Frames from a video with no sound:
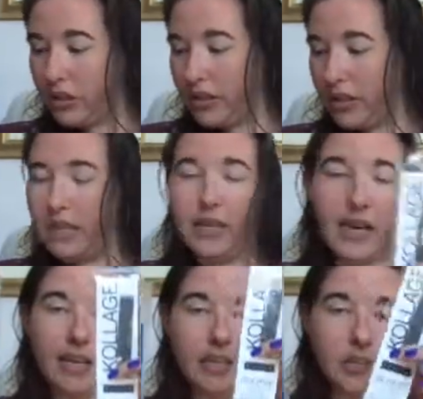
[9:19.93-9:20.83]
Just in
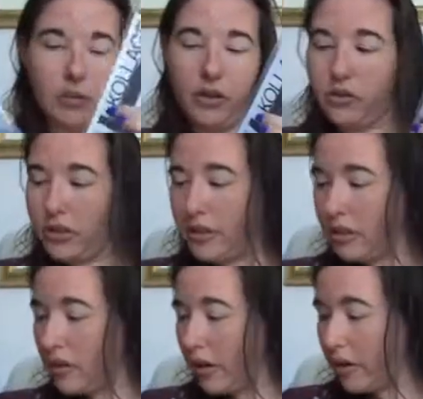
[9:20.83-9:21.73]
case you were
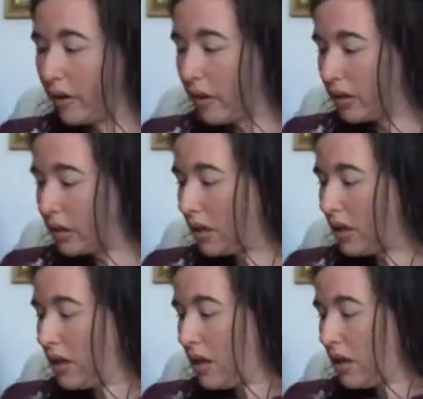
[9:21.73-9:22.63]
interested, I got
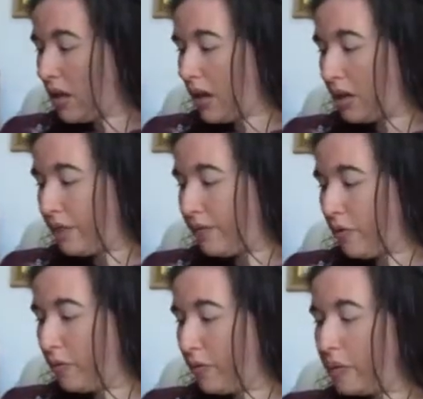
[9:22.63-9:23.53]
the
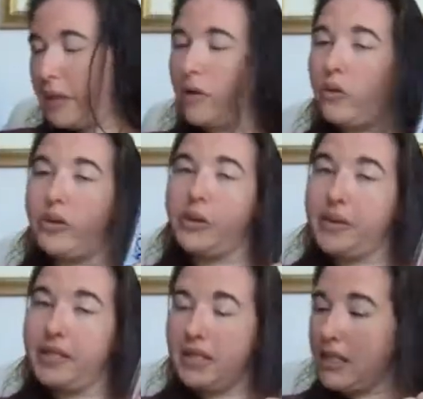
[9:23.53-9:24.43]
4mm or a
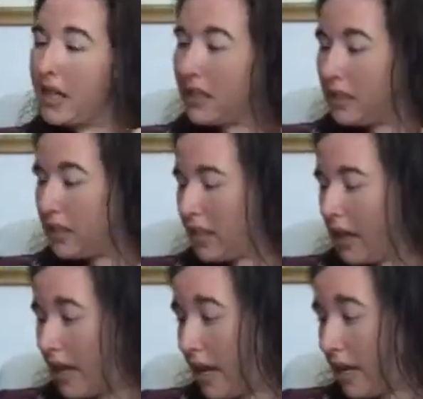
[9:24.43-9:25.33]
US 6,
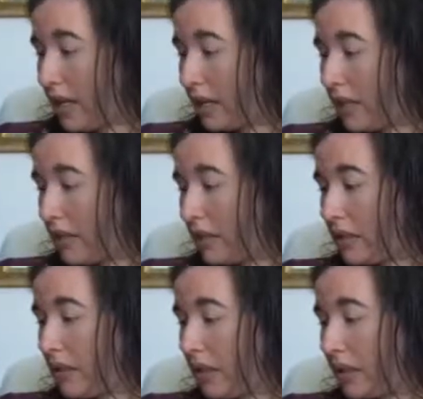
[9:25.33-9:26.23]
and
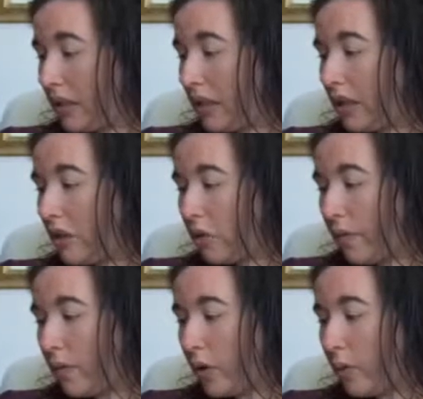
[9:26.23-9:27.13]
it's a 16-inch
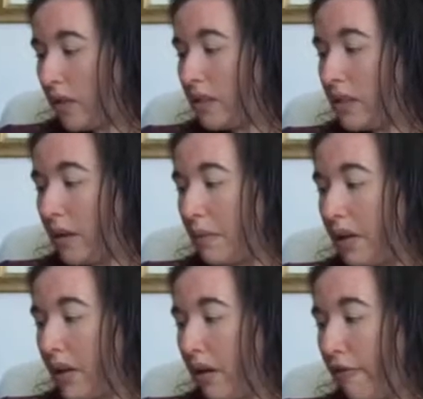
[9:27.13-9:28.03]
or a
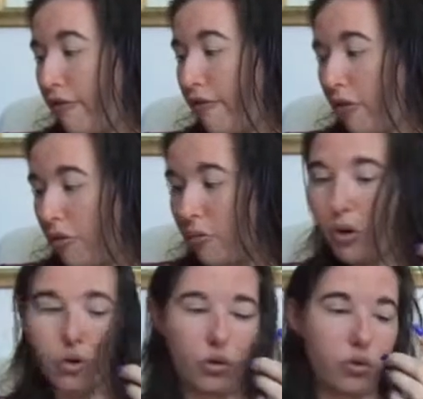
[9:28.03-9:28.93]
41cm
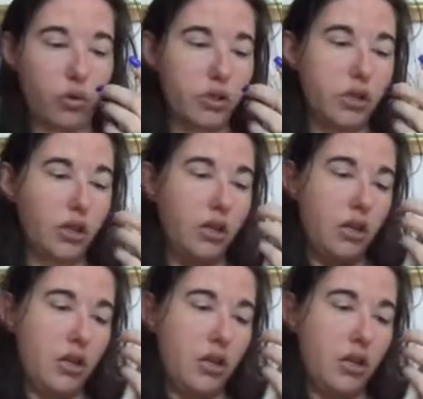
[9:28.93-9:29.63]
firm cord.